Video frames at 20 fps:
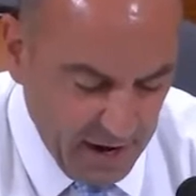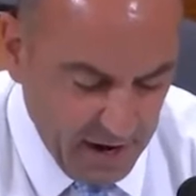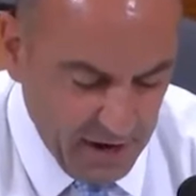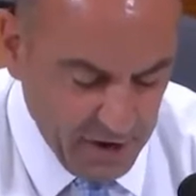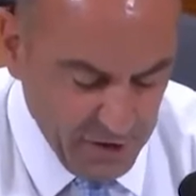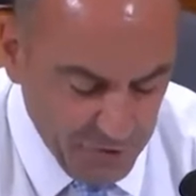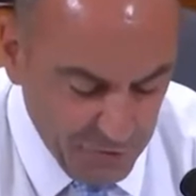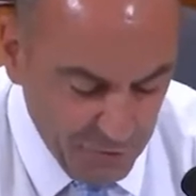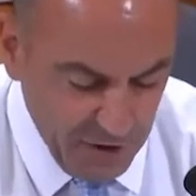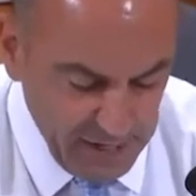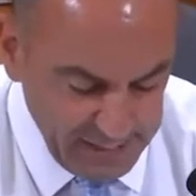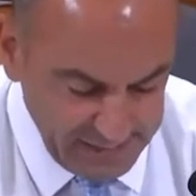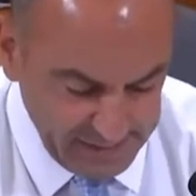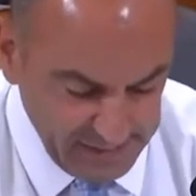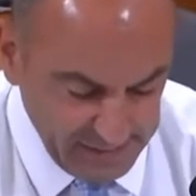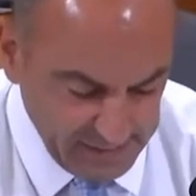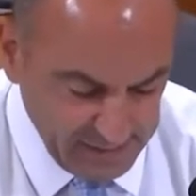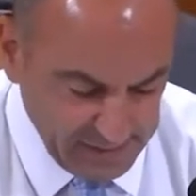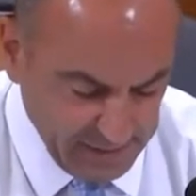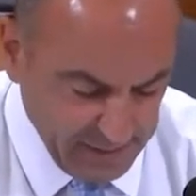uh,
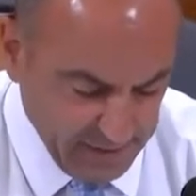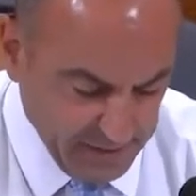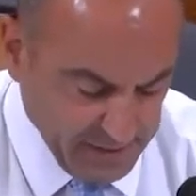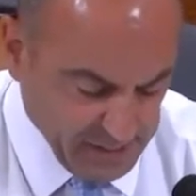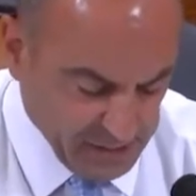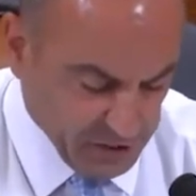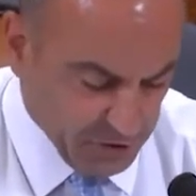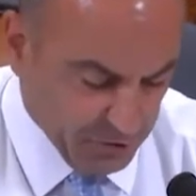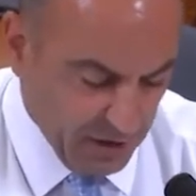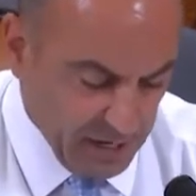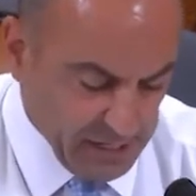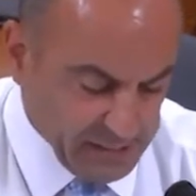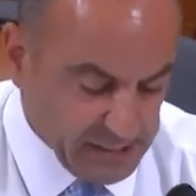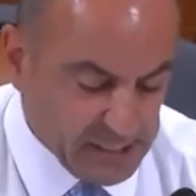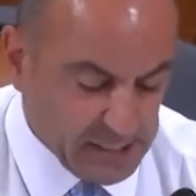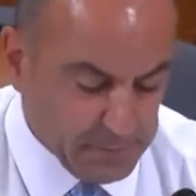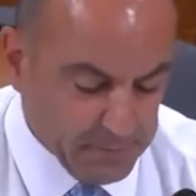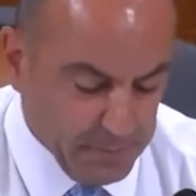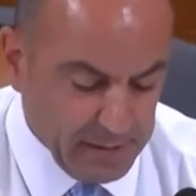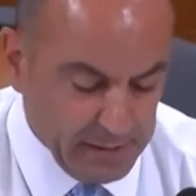addresses this
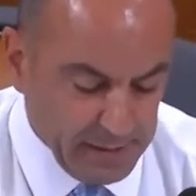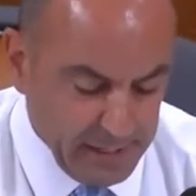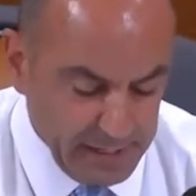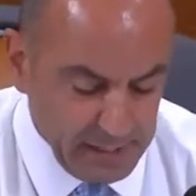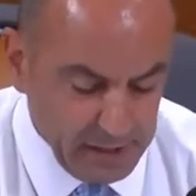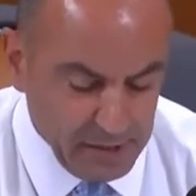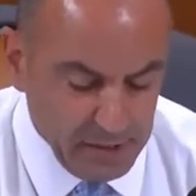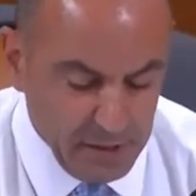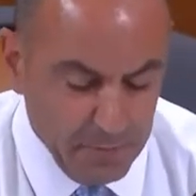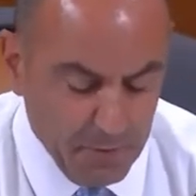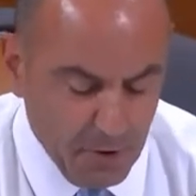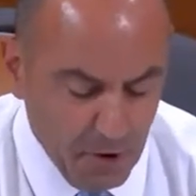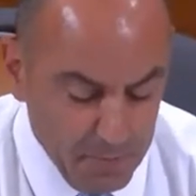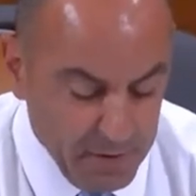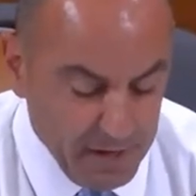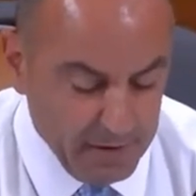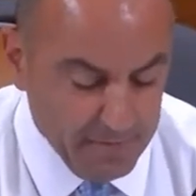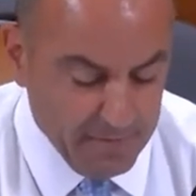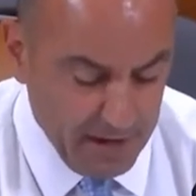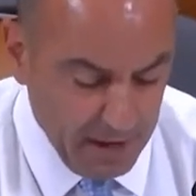crisis by letting the
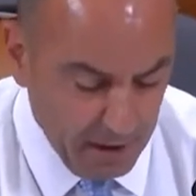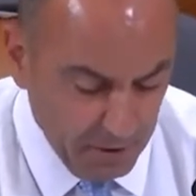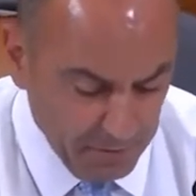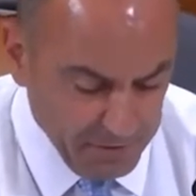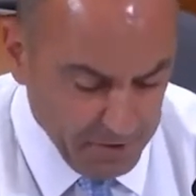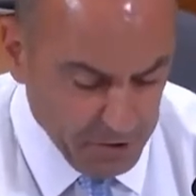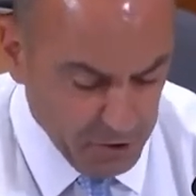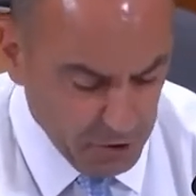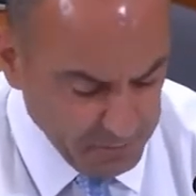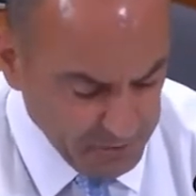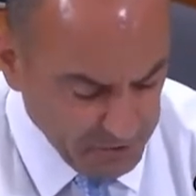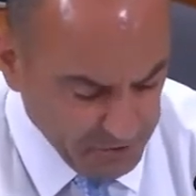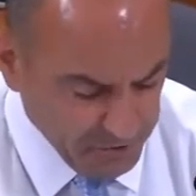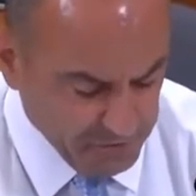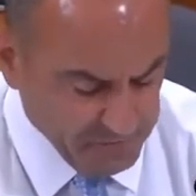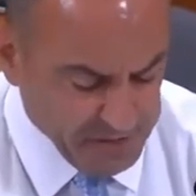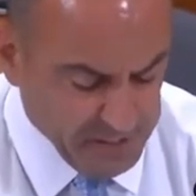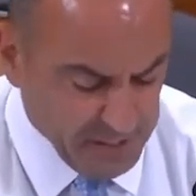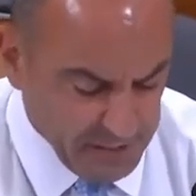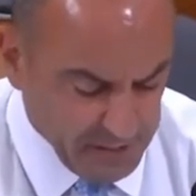Department of Health and
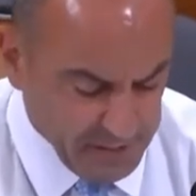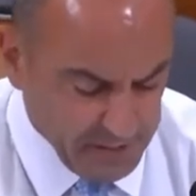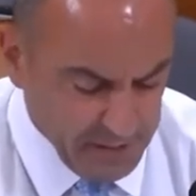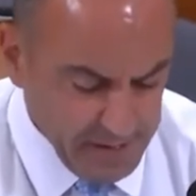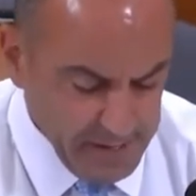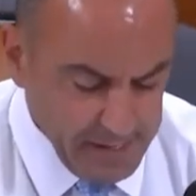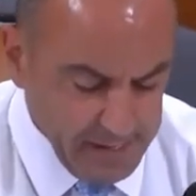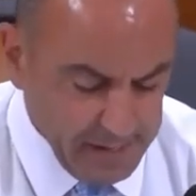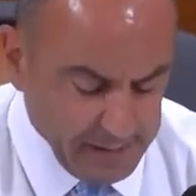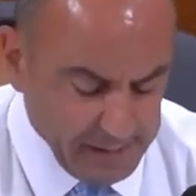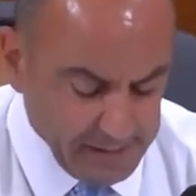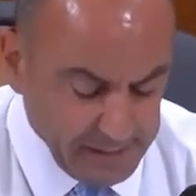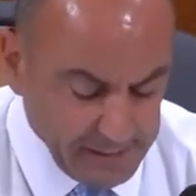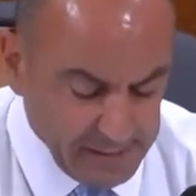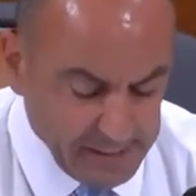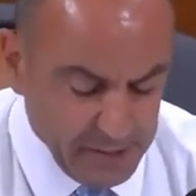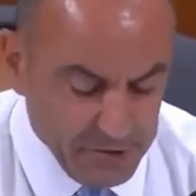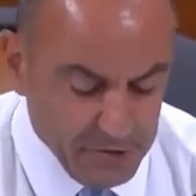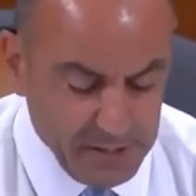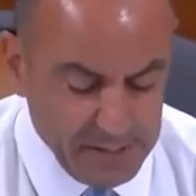Human Services
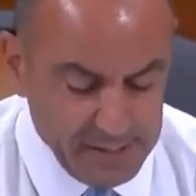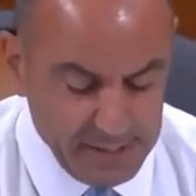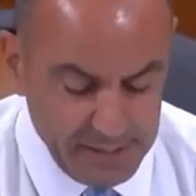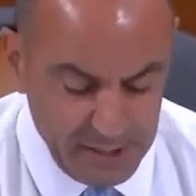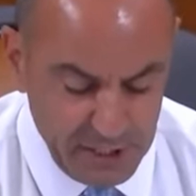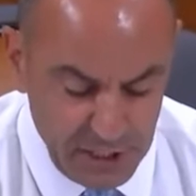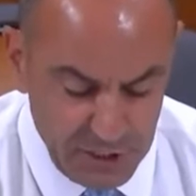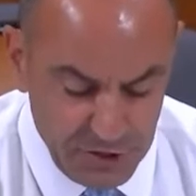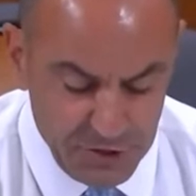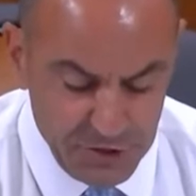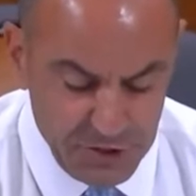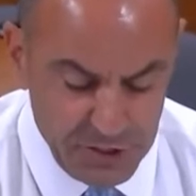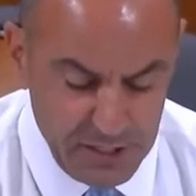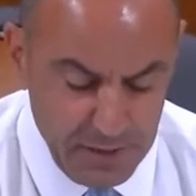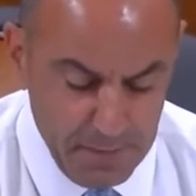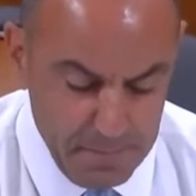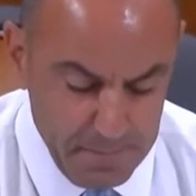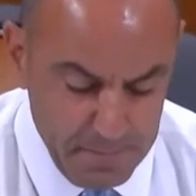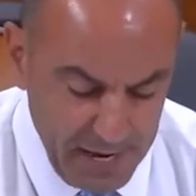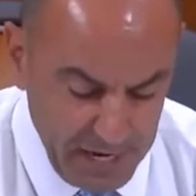consider
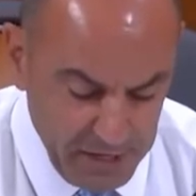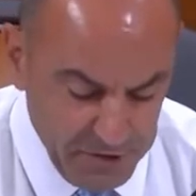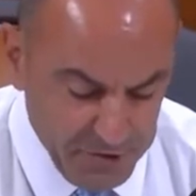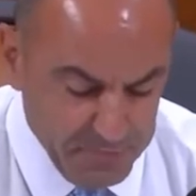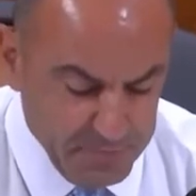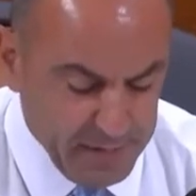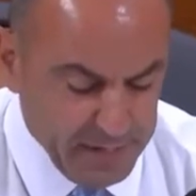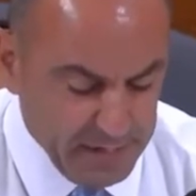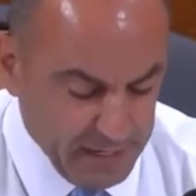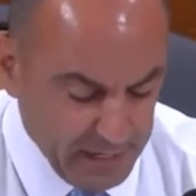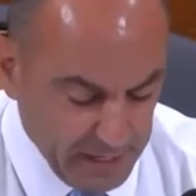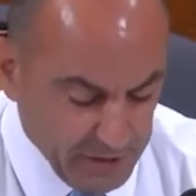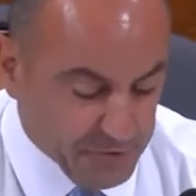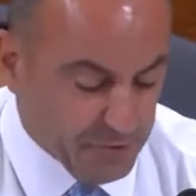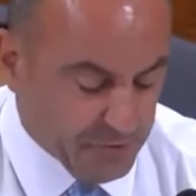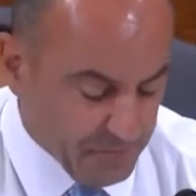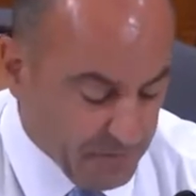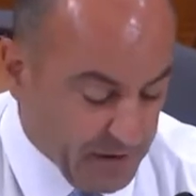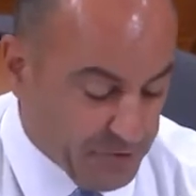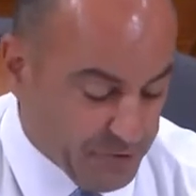contingency management
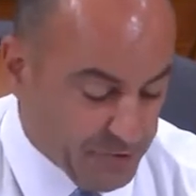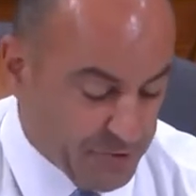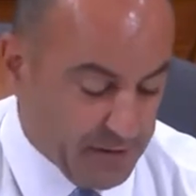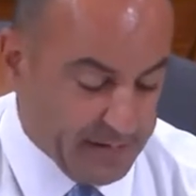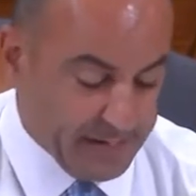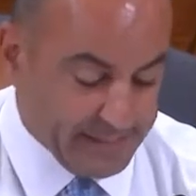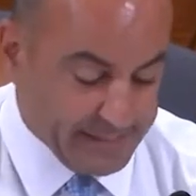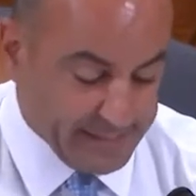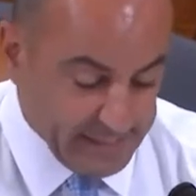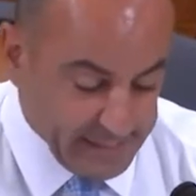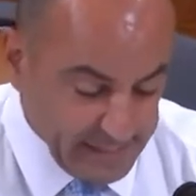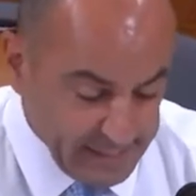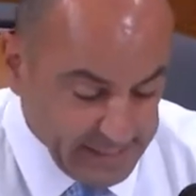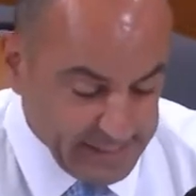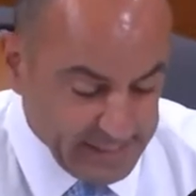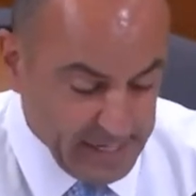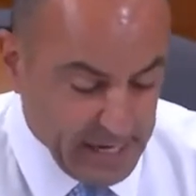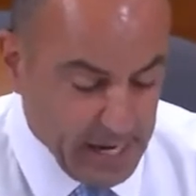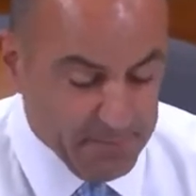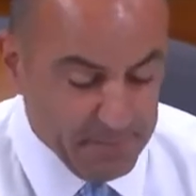intervention. It's
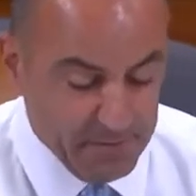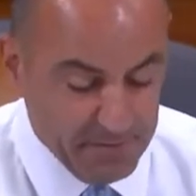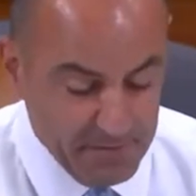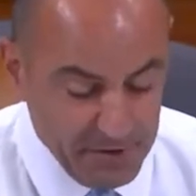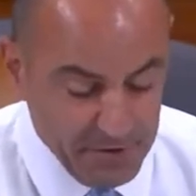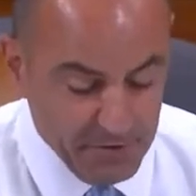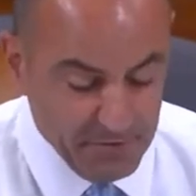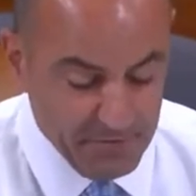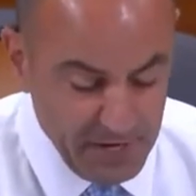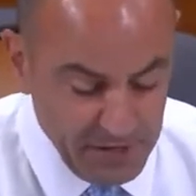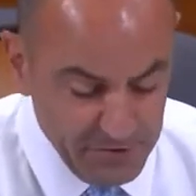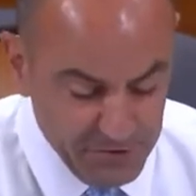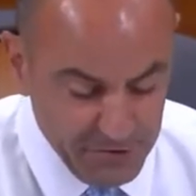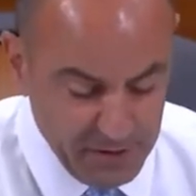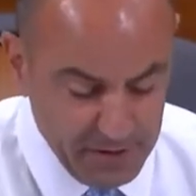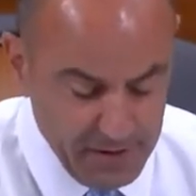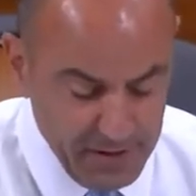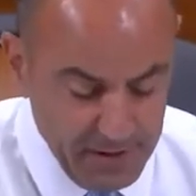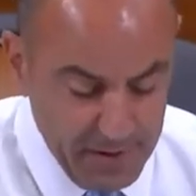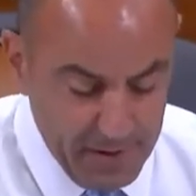this type of
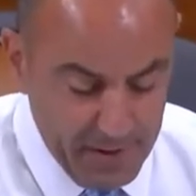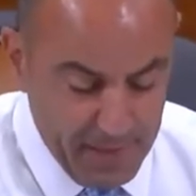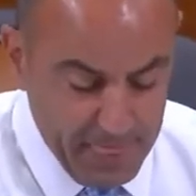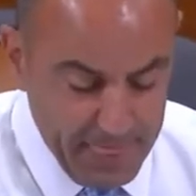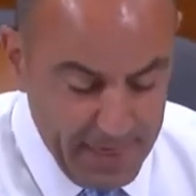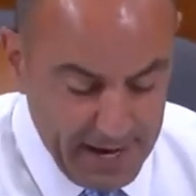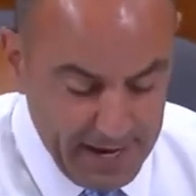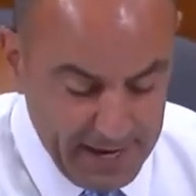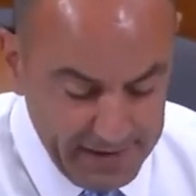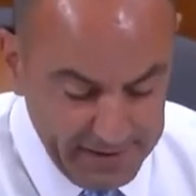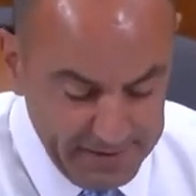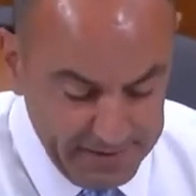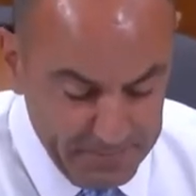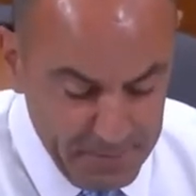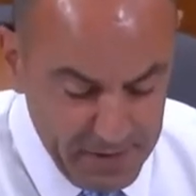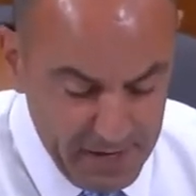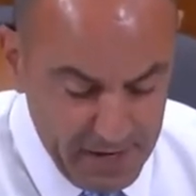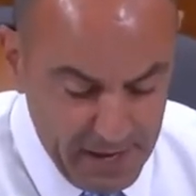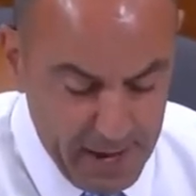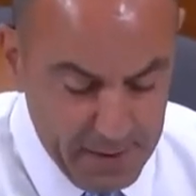intervention that
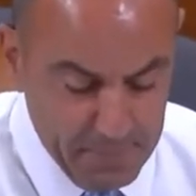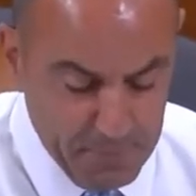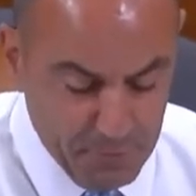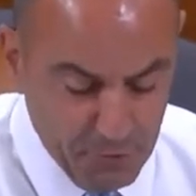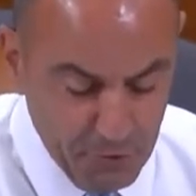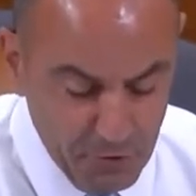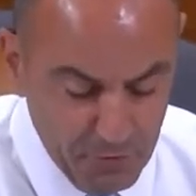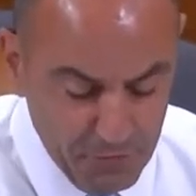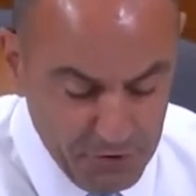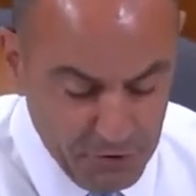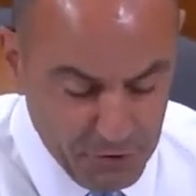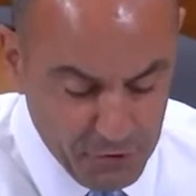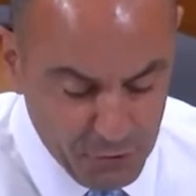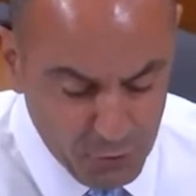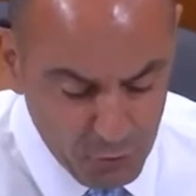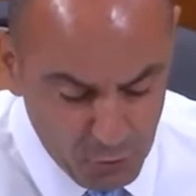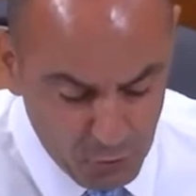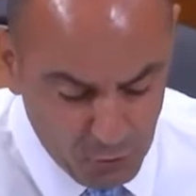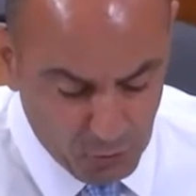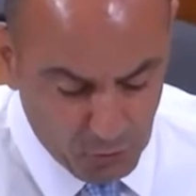has been a
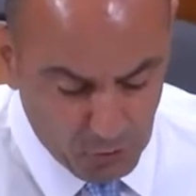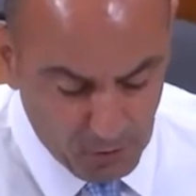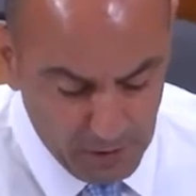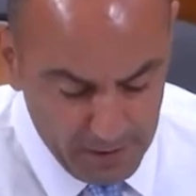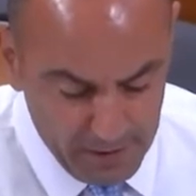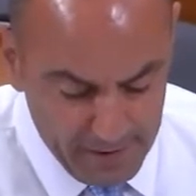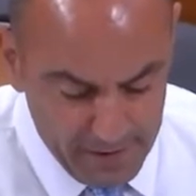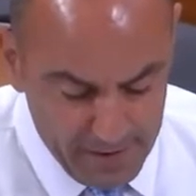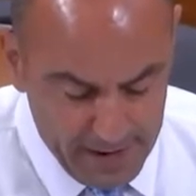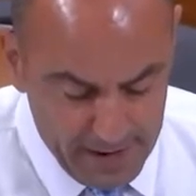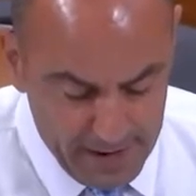proven tool